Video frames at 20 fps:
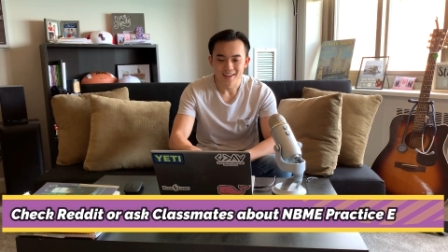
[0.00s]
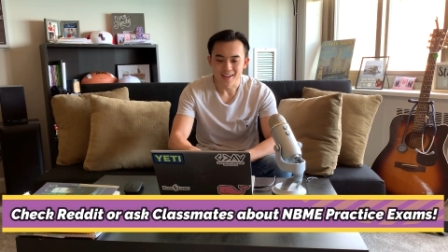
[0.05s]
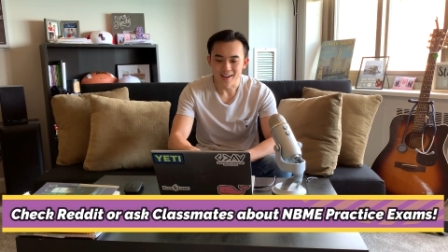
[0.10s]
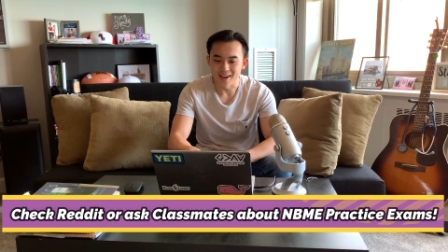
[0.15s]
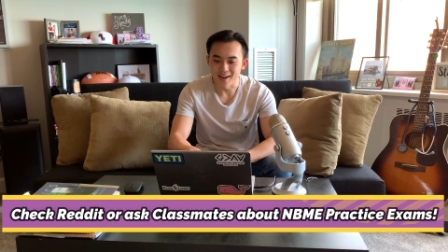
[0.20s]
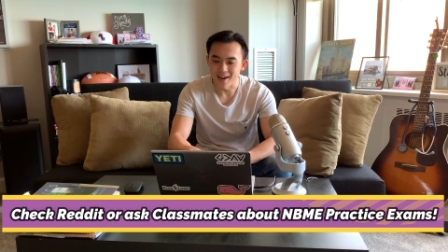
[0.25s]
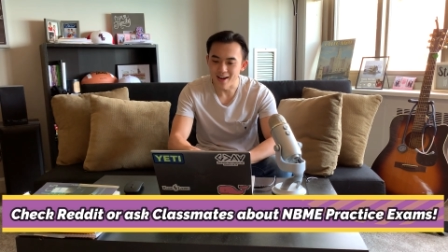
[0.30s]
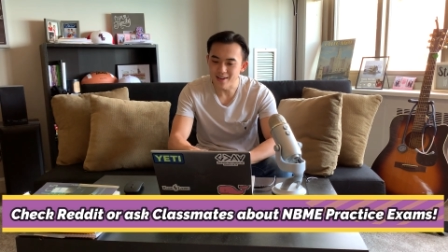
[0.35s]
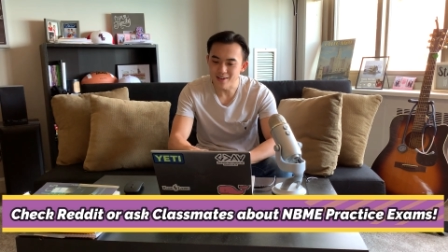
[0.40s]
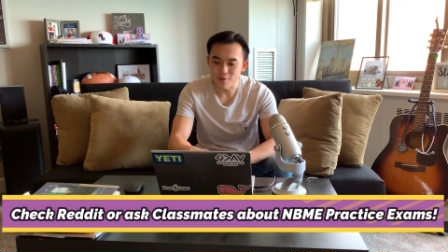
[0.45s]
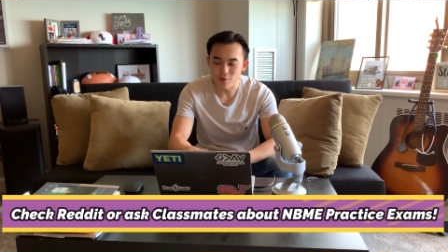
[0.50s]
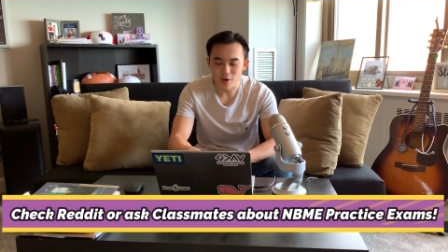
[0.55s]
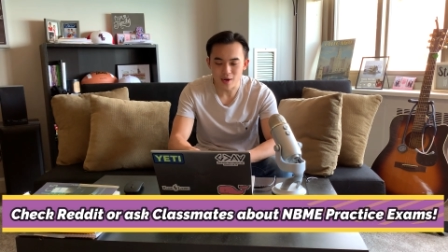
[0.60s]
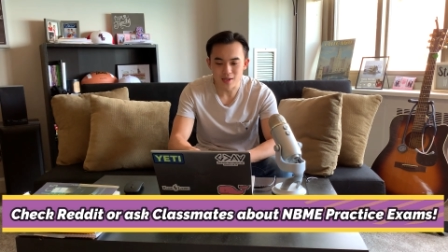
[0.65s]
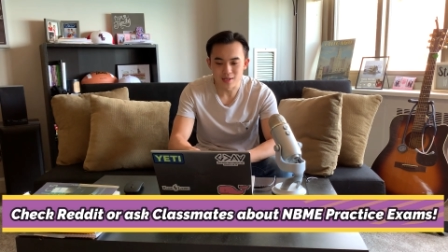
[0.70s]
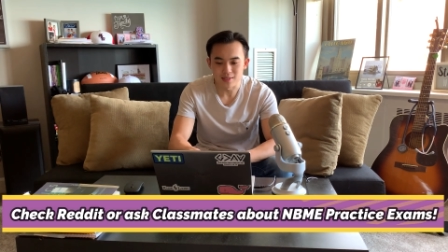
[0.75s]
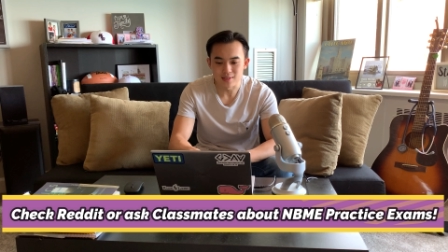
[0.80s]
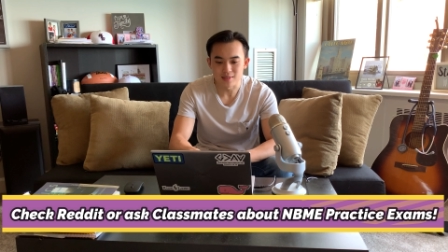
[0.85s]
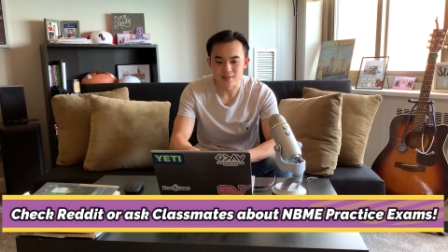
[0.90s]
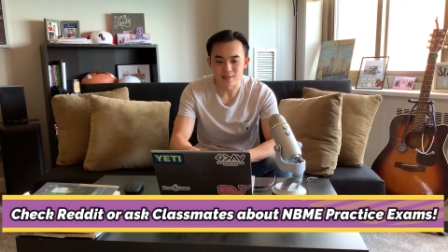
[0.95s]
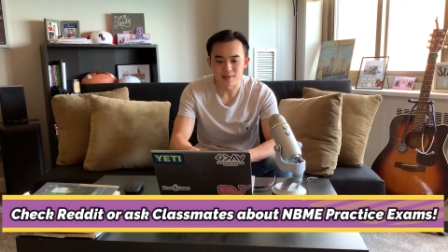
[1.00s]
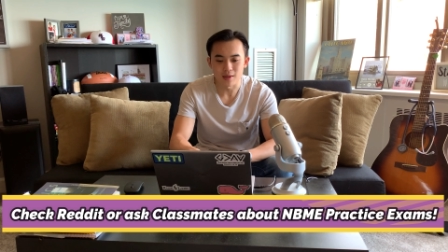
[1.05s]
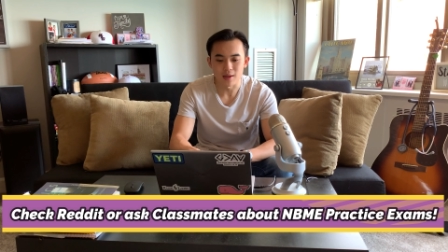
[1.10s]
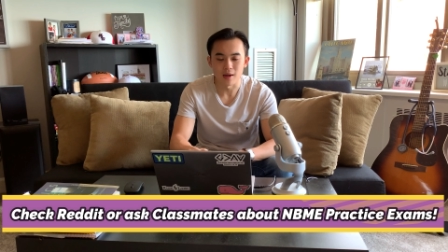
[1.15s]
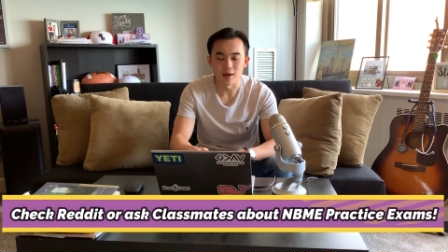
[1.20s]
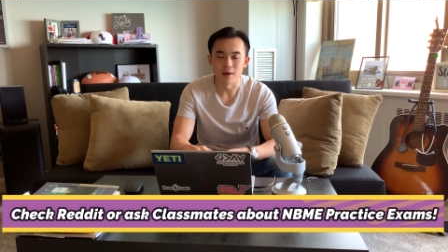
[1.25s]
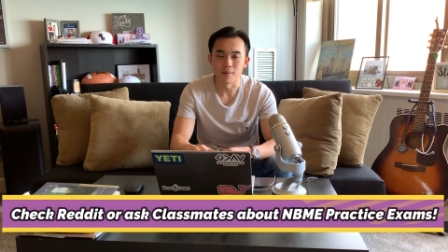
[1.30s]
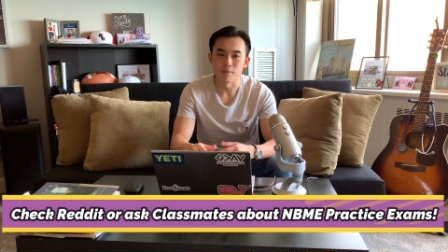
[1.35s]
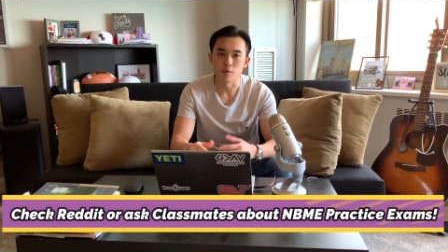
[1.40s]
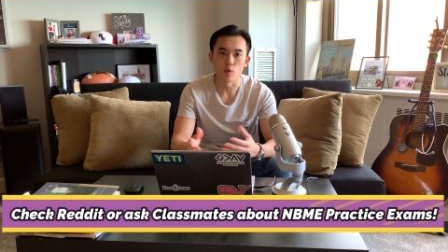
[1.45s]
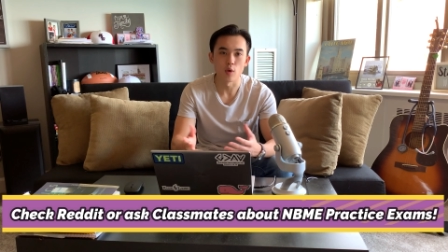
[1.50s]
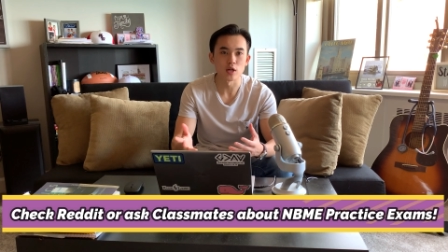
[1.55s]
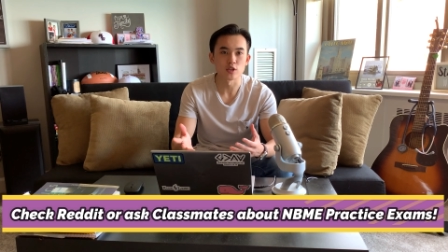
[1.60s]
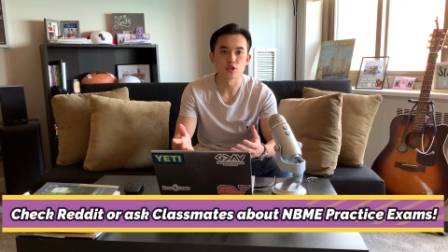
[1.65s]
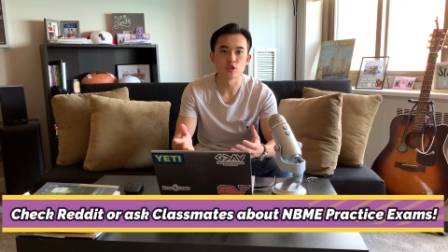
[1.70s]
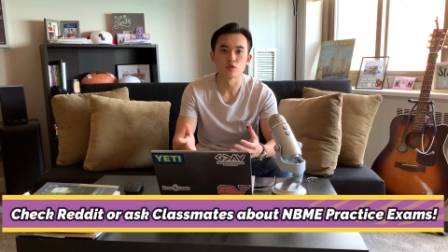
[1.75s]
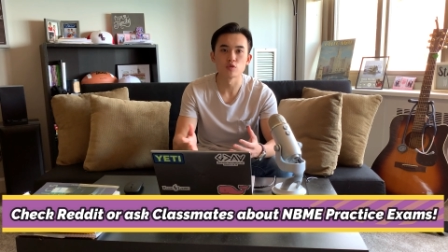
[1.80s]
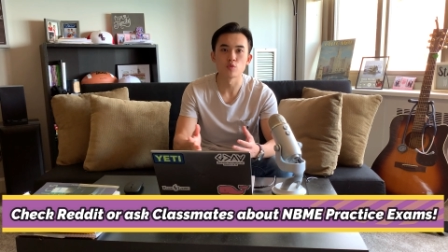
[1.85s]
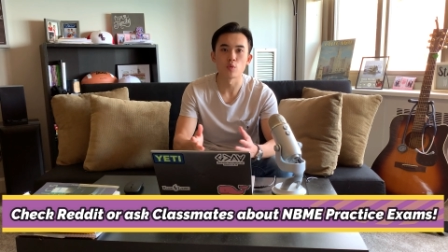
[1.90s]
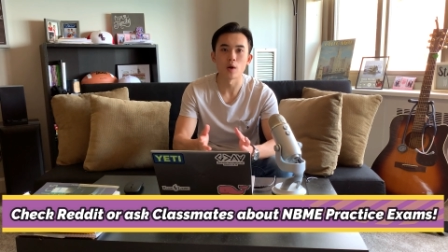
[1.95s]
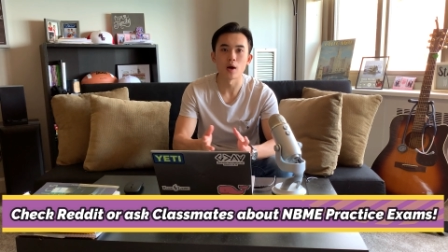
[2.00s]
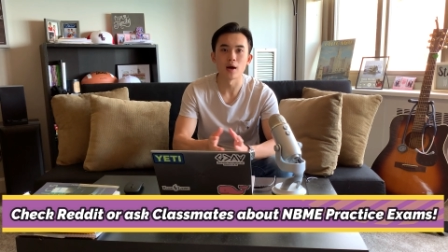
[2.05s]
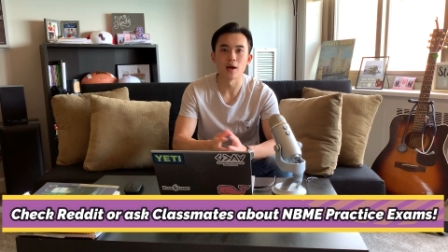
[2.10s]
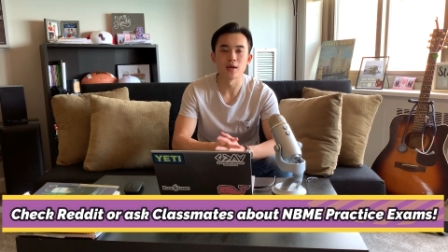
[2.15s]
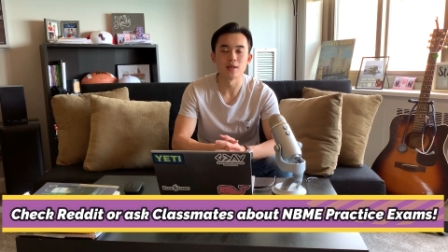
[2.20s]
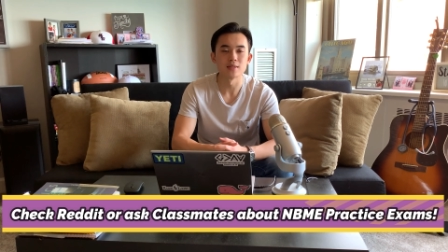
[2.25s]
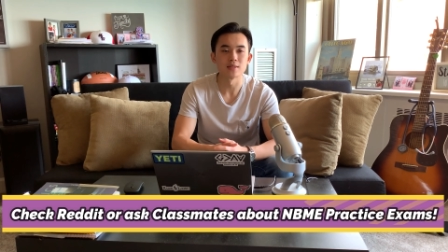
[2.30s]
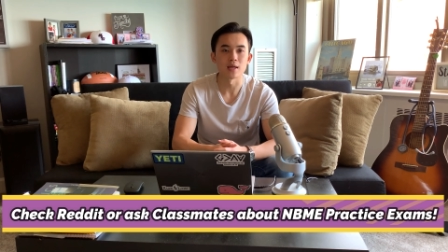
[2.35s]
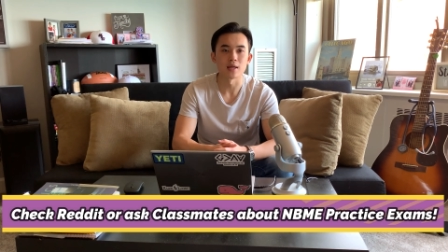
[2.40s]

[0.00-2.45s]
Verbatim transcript: Uh, anyways, um, questions wise,